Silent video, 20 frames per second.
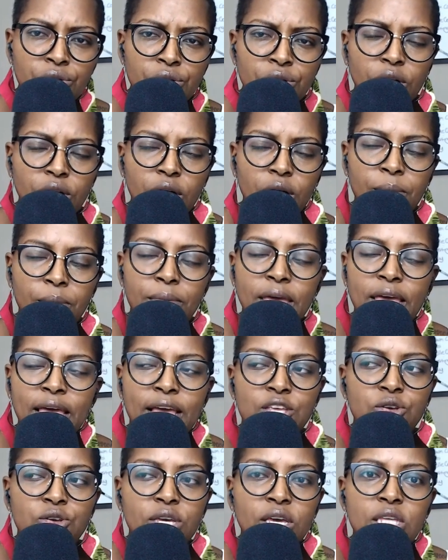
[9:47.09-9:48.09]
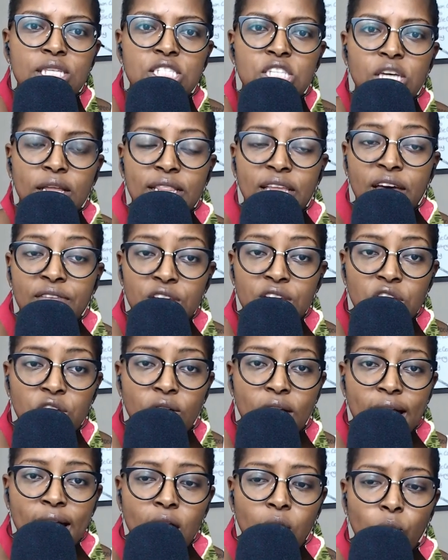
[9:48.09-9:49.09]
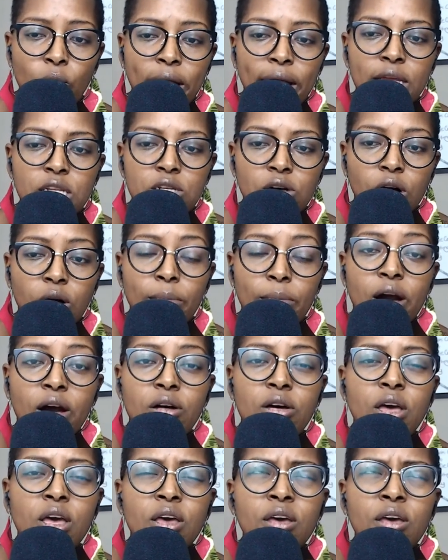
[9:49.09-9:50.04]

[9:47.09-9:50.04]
And you can check that video out where I talk about,